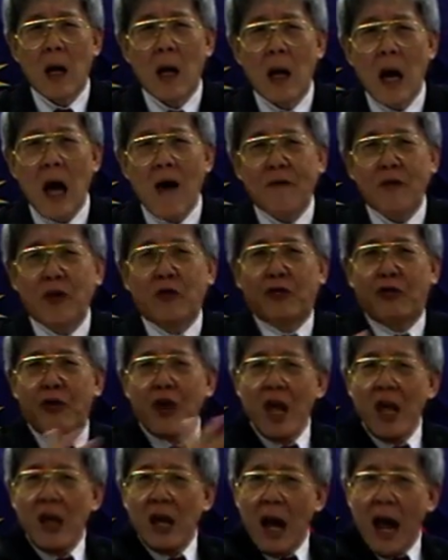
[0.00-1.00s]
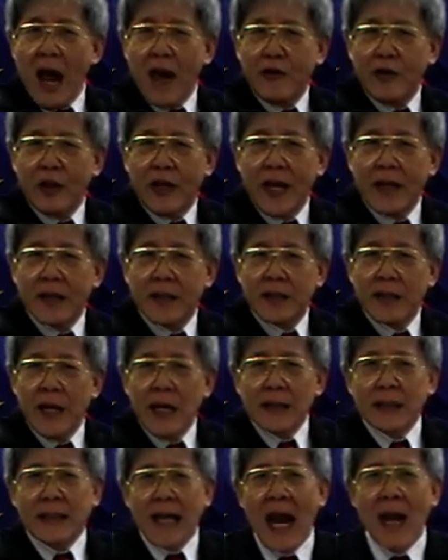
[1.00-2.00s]
After 3 actual cases,
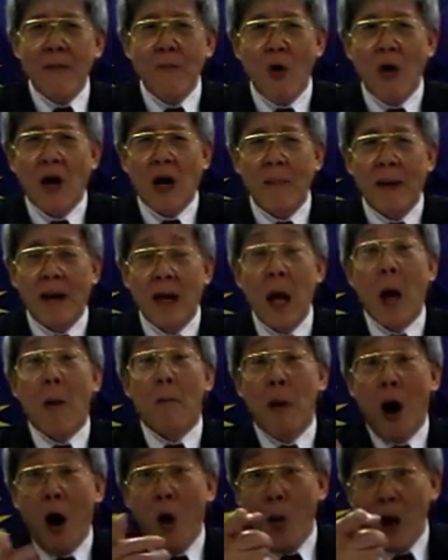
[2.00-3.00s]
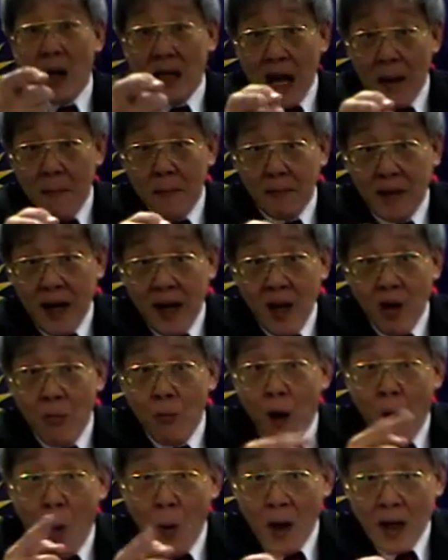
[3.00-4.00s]
10 more coming. More will come, I'm telling you,
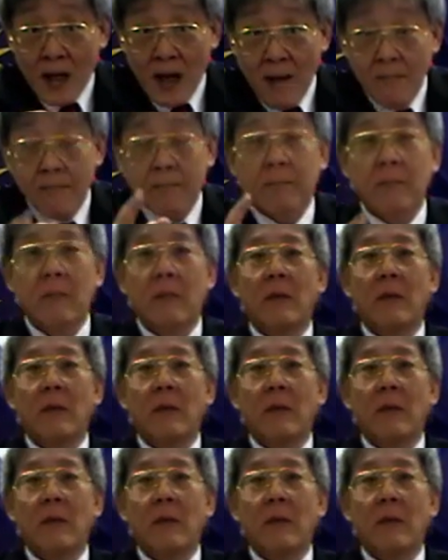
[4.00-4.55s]
more will come.